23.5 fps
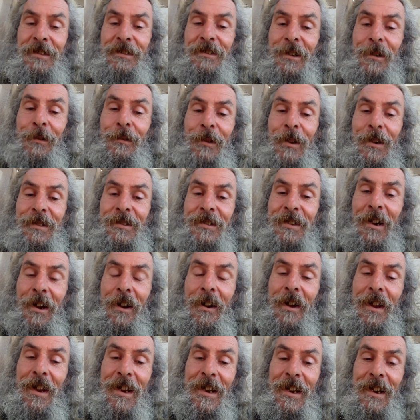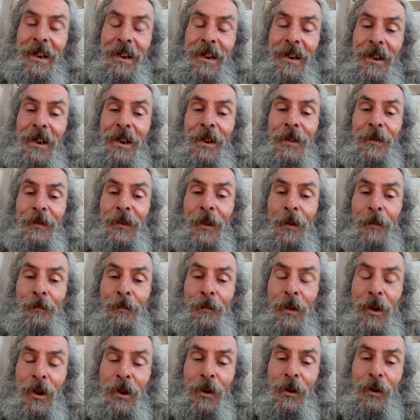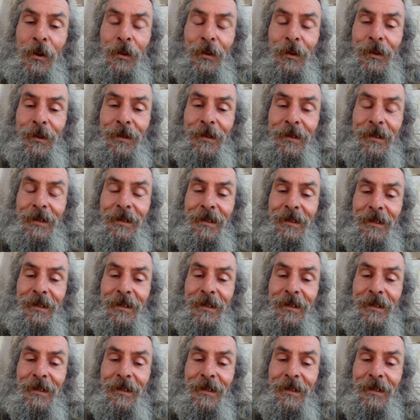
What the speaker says: So the die of the moon,